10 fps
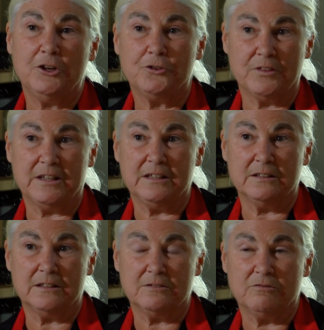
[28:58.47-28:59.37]
so they kill
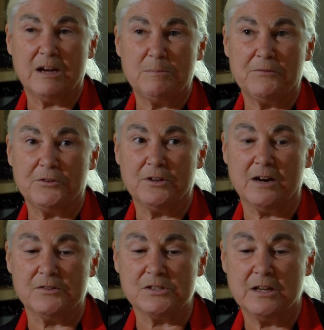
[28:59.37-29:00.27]
it right before the
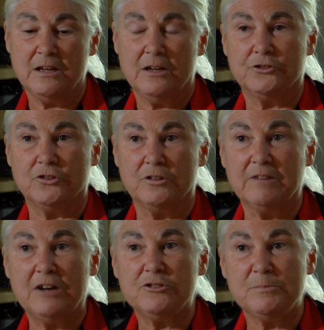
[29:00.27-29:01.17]
harvest. So the
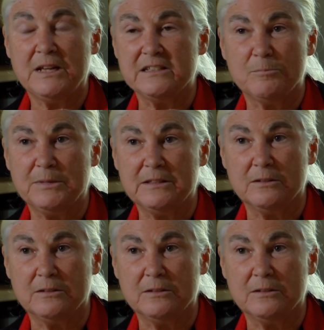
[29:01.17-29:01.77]
Roundup ends up in the